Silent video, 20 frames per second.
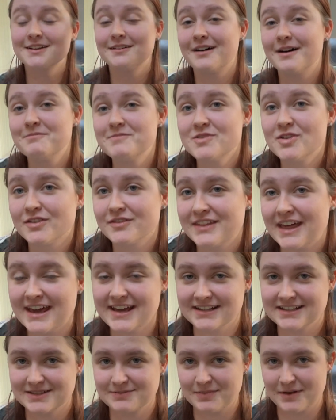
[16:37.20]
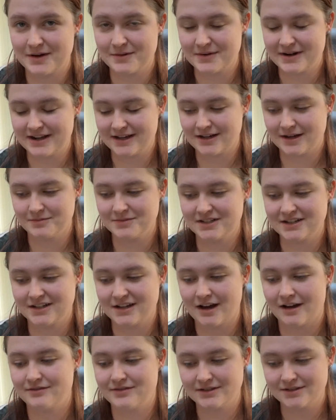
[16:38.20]
I'm not the expert when it comes to
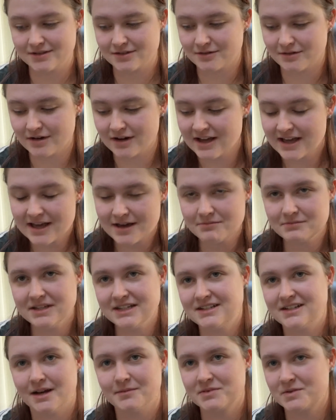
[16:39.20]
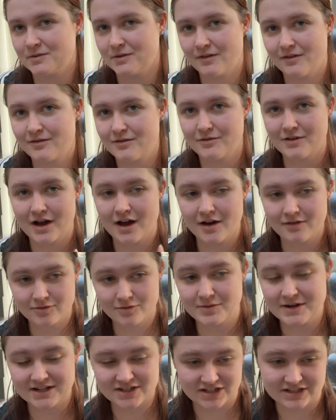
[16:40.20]
covens or meetups with other
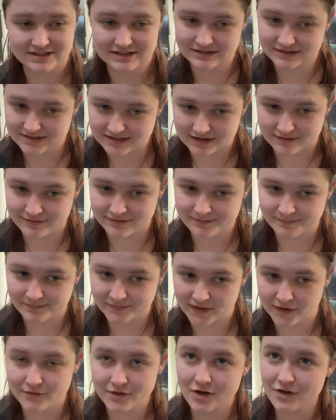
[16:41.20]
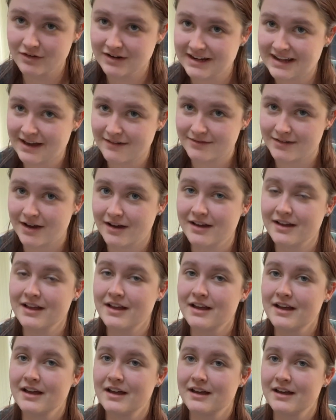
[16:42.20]
witches and stuff. Only ever
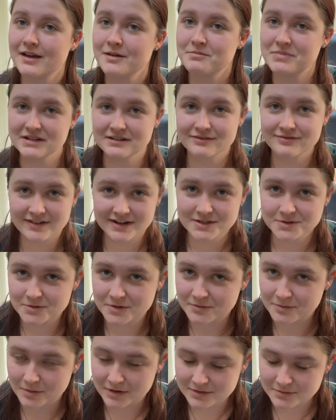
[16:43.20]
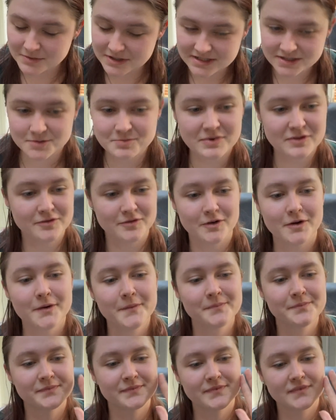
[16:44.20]
been friends with one witch before,
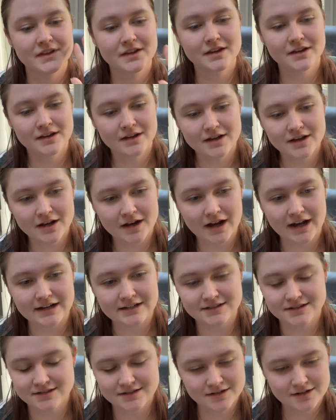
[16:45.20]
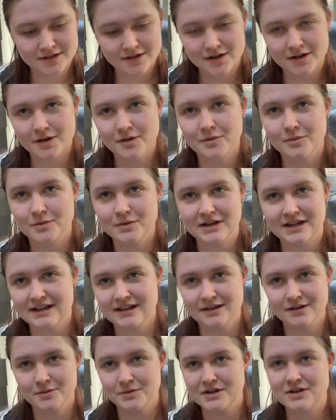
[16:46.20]
and we're
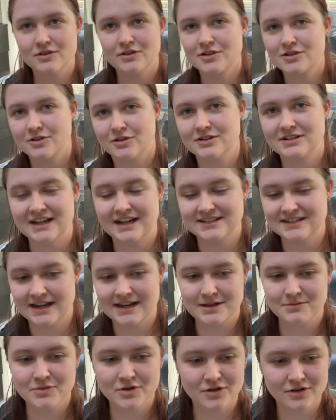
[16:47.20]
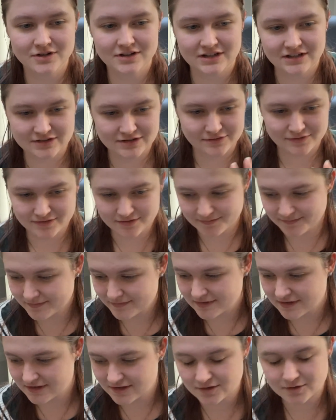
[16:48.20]
not in contact anymore because of
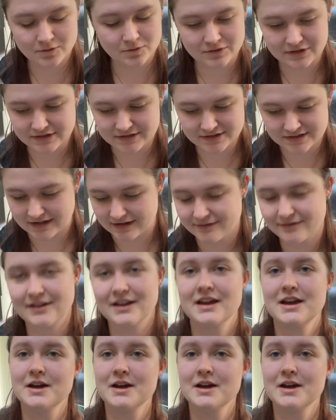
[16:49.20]
school and stuff.